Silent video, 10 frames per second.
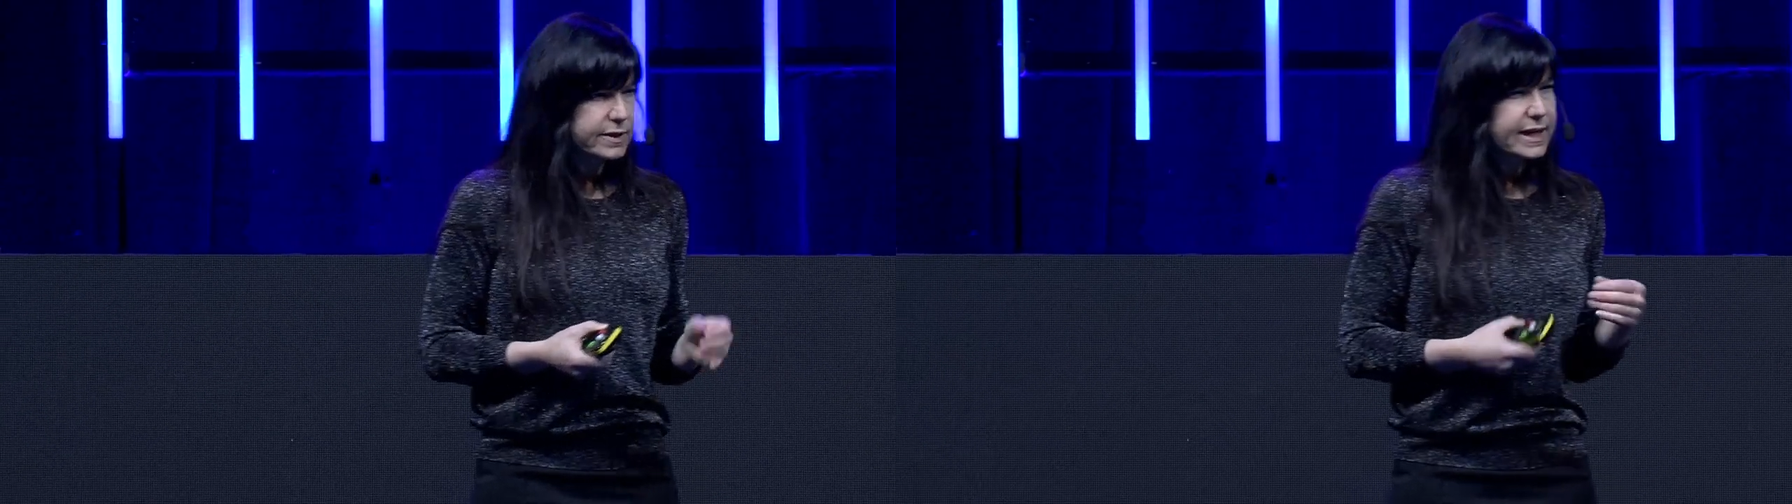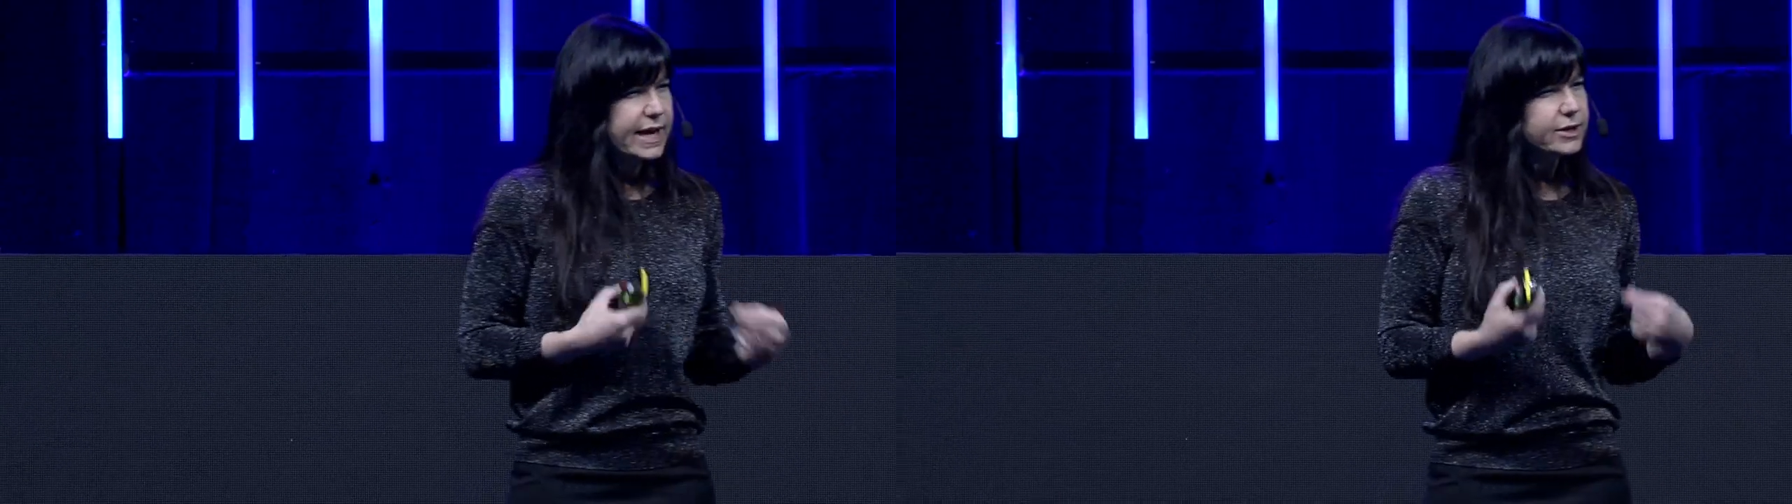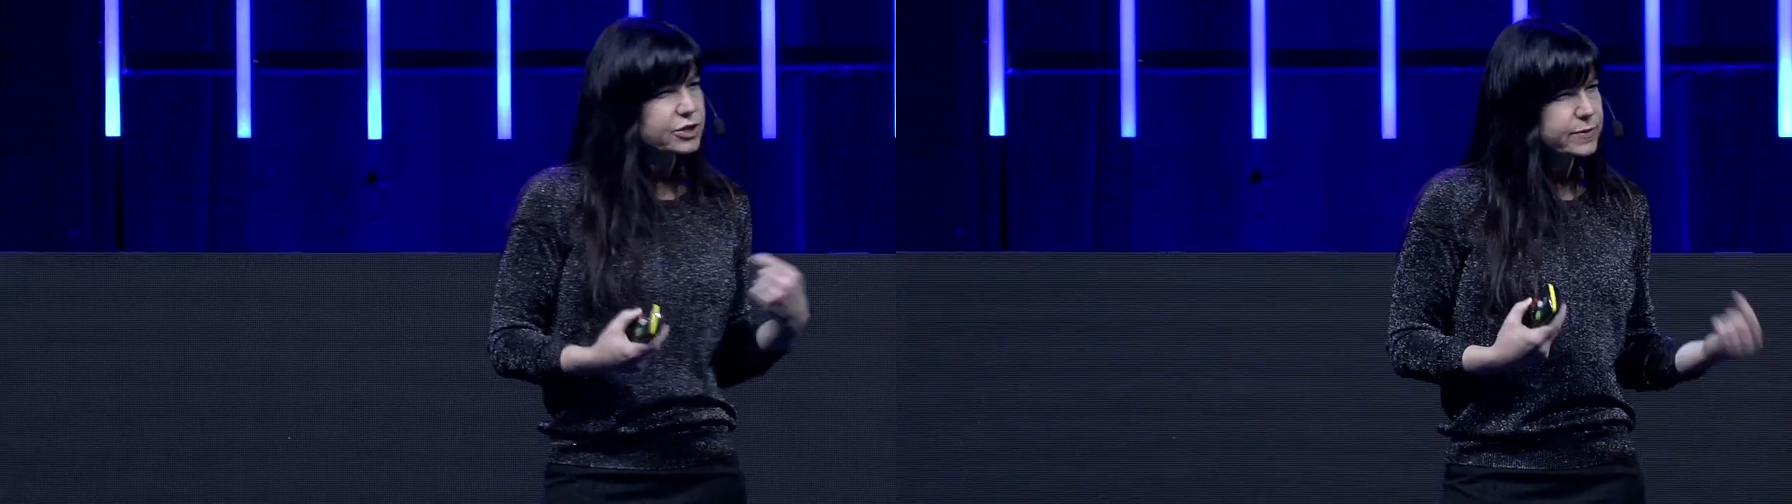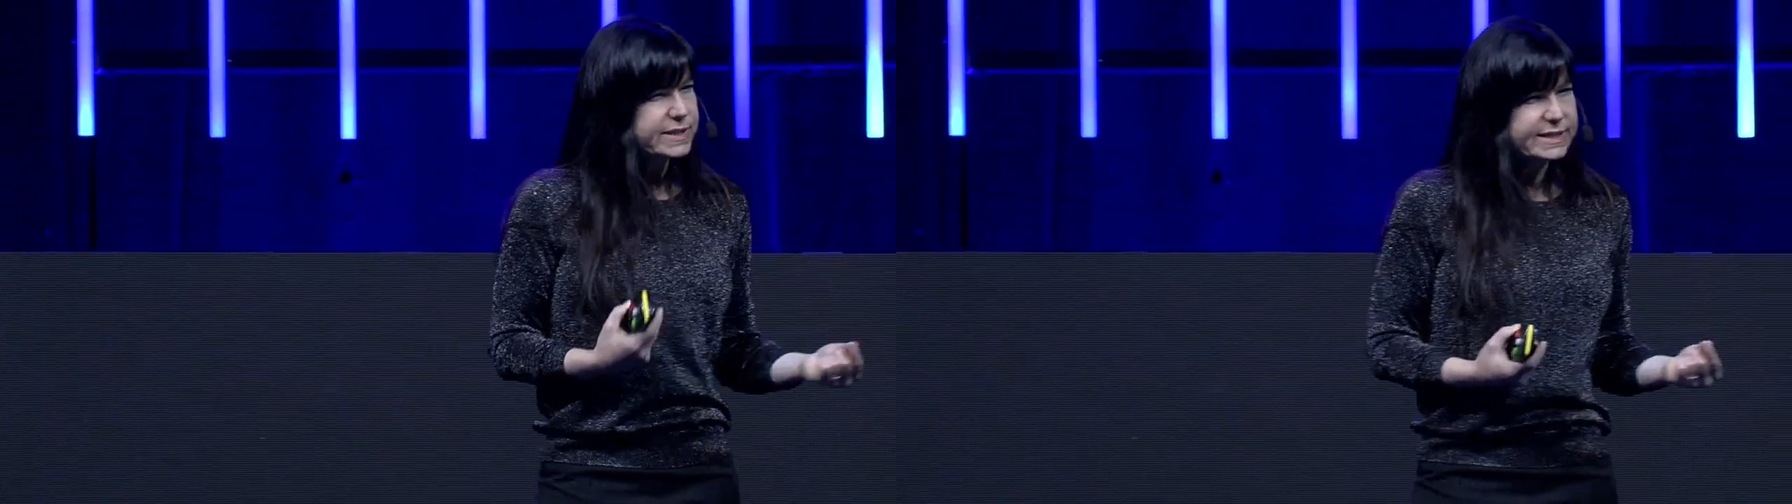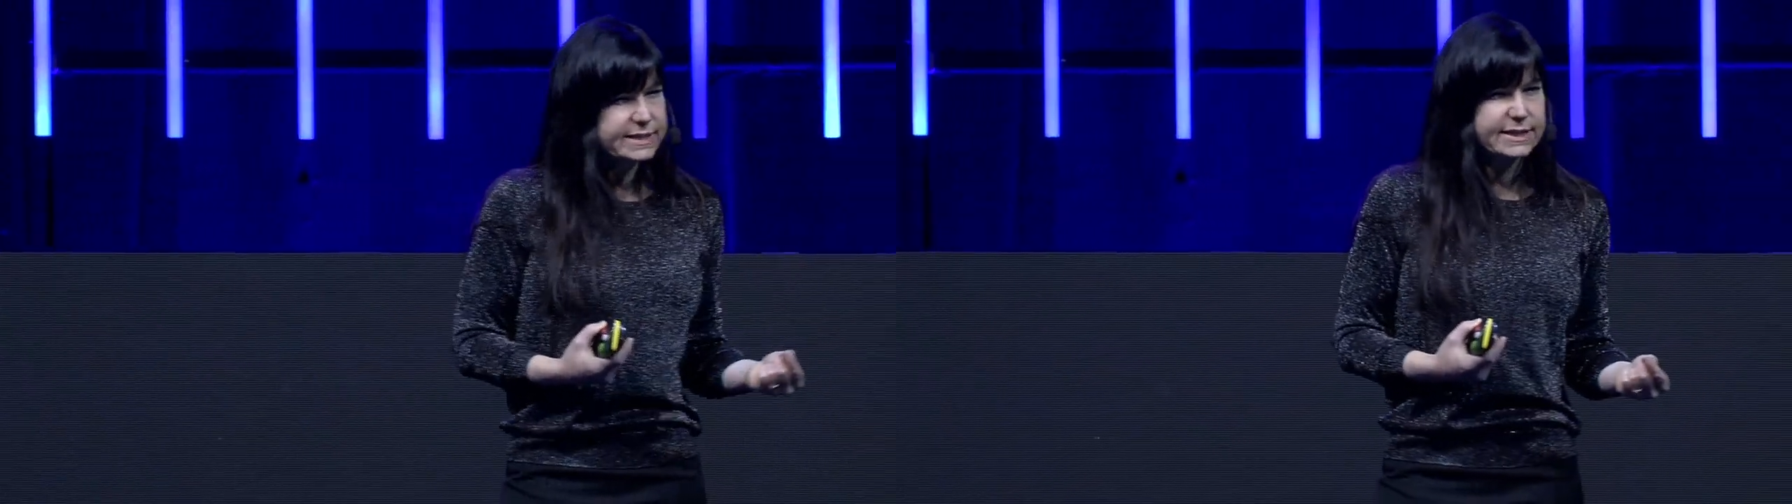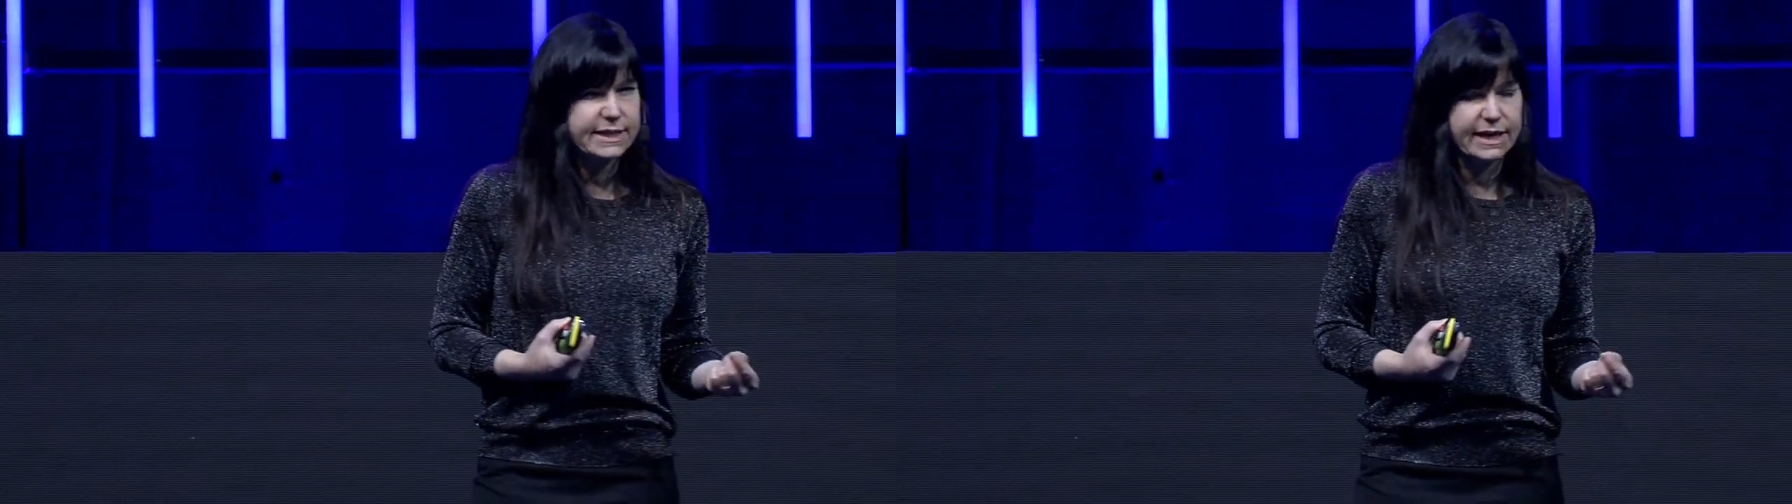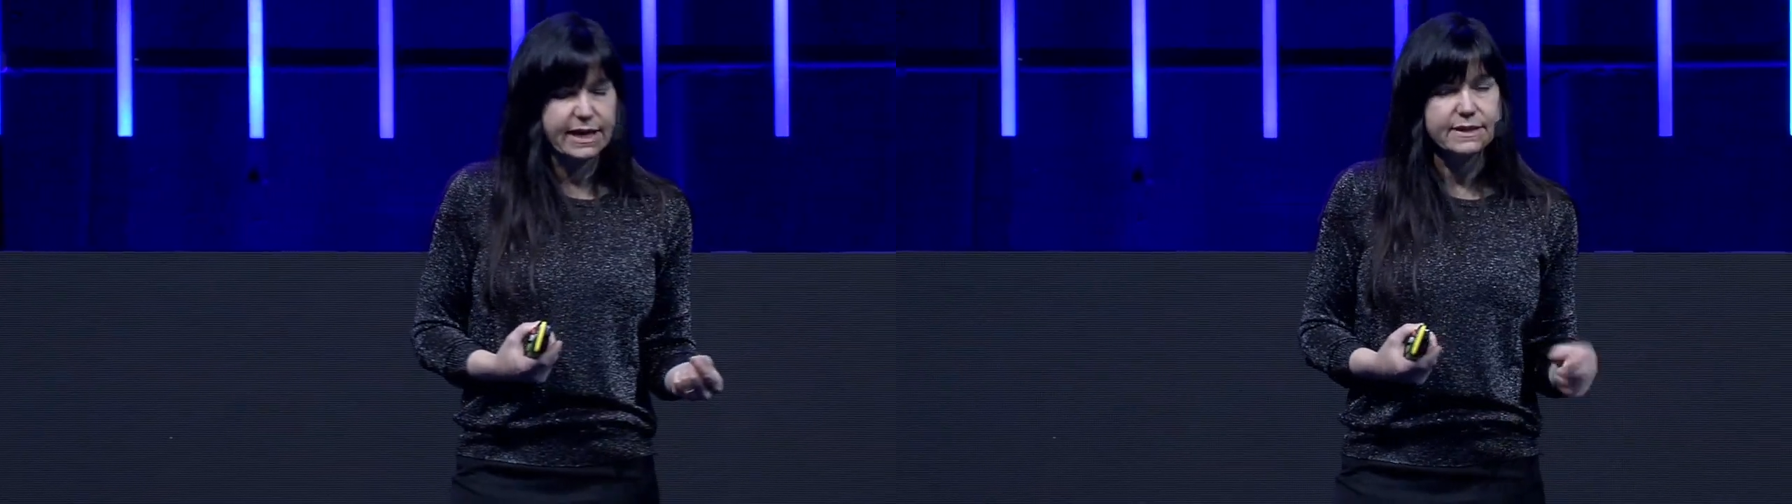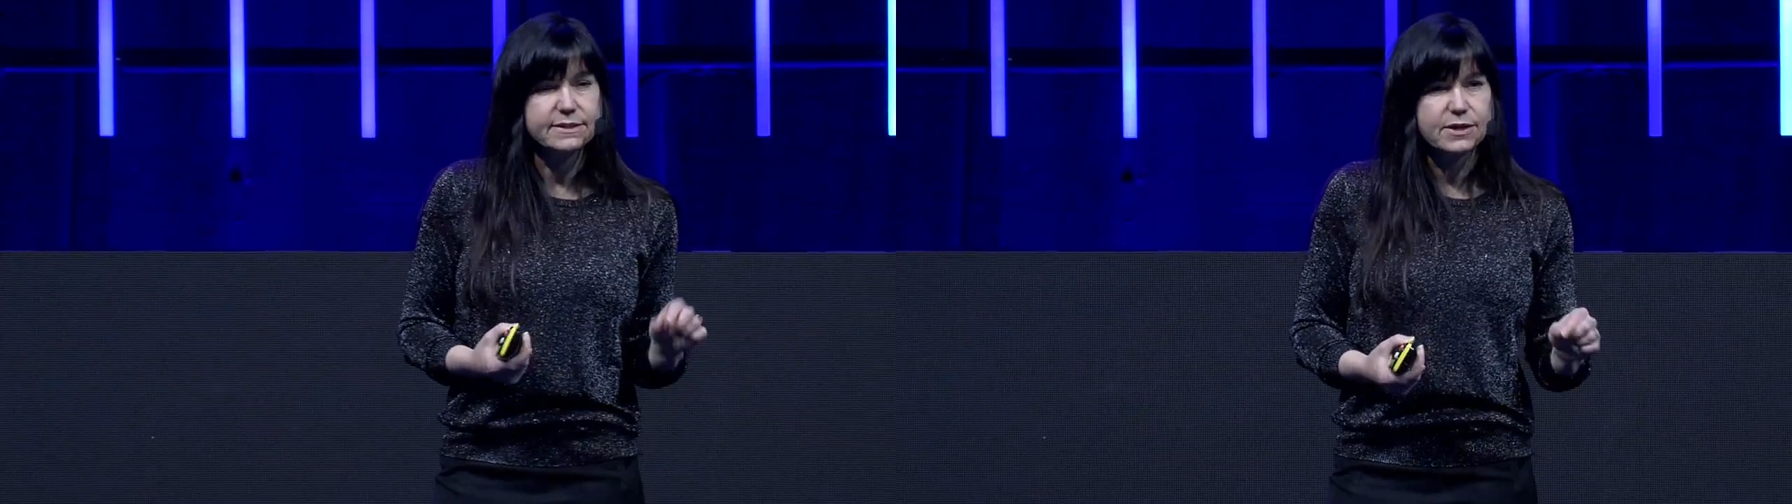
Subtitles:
characteristics to kick in.